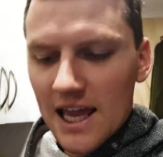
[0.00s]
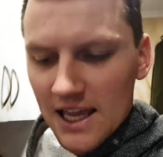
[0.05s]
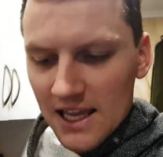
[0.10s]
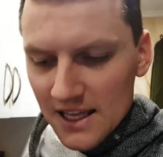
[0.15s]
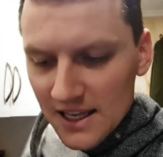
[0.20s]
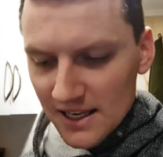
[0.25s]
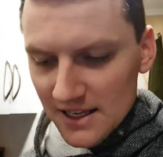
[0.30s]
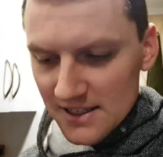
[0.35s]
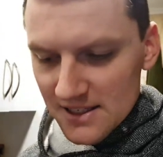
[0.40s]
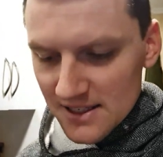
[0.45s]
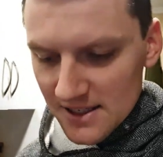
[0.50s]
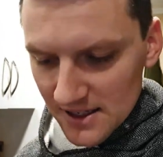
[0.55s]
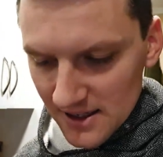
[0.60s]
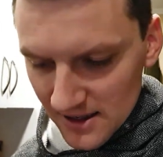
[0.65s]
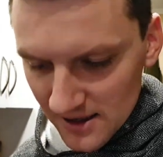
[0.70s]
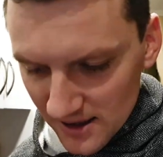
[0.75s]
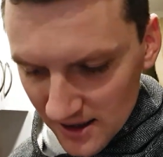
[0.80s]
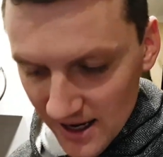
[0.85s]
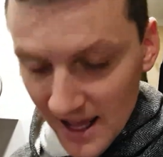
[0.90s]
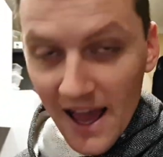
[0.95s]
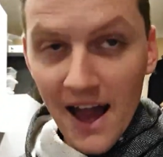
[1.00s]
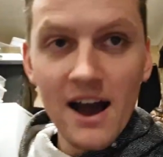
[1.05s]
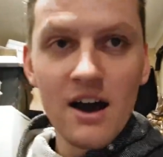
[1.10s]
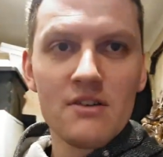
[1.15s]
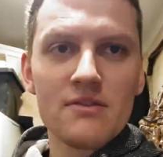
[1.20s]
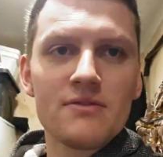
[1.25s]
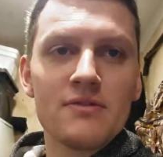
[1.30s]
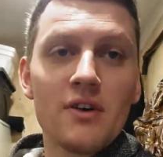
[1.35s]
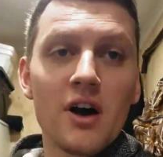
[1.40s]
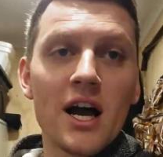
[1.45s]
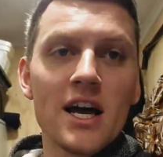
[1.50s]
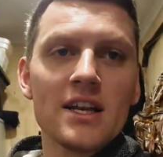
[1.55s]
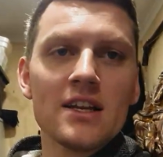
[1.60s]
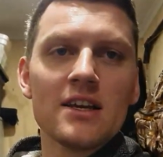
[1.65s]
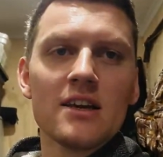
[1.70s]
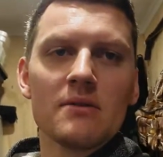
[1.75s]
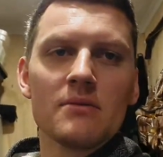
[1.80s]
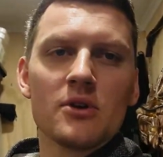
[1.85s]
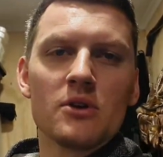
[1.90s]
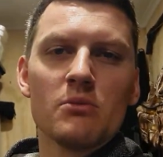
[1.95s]
and now
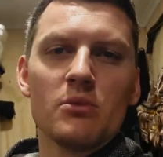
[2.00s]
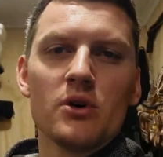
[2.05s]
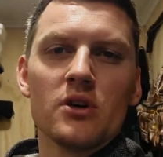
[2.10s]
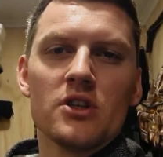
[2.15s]
finally I'm gonna